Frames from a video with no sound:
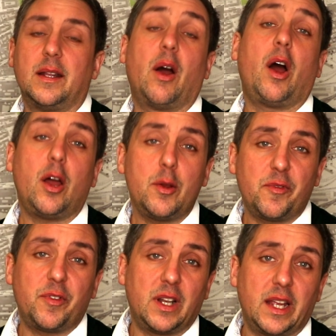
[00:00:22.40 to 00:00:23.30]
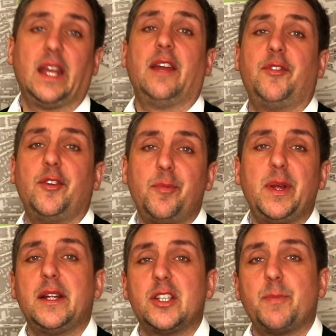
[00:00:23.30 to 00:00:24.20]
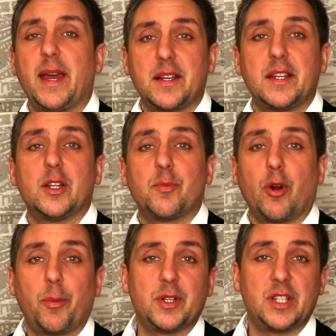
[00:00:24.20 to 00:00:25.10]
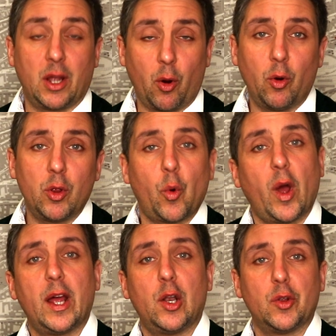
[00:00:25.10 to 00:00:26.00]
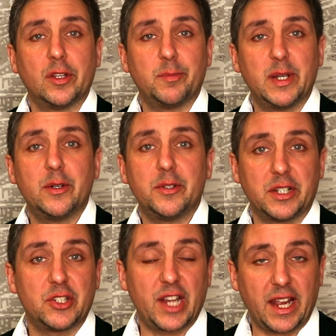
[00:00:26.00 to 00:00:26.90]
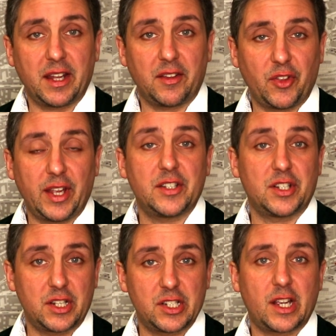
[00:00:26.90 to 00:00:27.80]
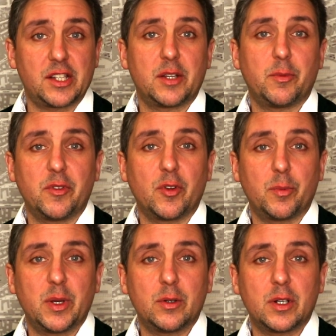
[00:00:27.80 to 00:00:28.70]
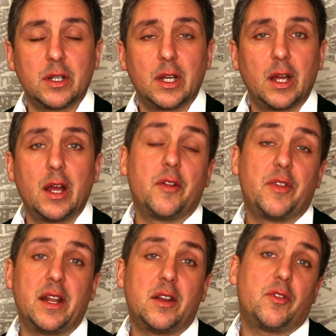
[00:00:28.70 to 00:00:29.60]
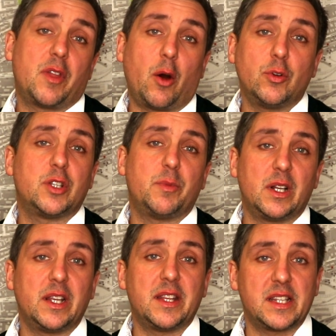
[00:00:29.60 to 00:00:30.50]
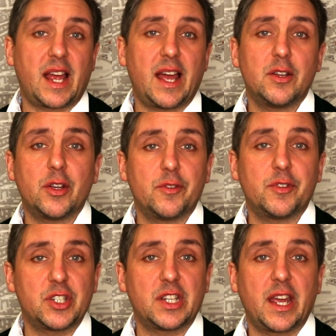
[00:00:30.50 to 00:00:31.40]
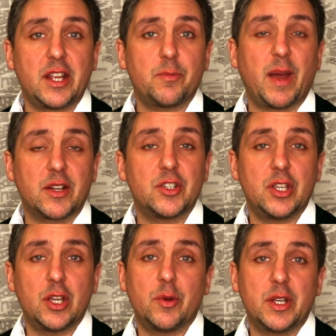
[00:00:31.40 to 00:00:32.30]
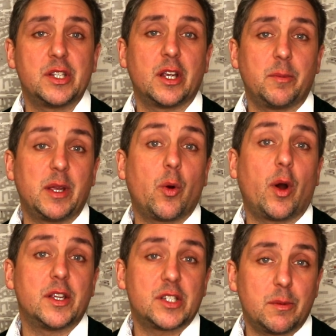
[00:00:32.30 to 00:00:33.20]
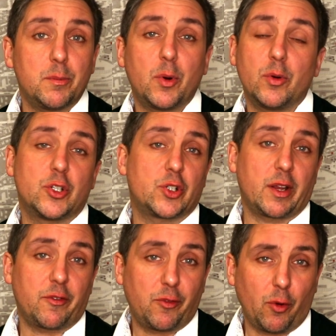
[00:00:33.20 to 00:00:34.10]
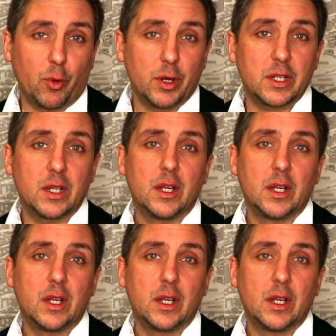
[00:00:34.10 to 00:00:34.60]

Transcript: Now hopefully, if you've been inspecting the property all the way along the build and checking things and discussing with your builder, then ultimately this handover stage back to you is going to be quite simple and straightforward.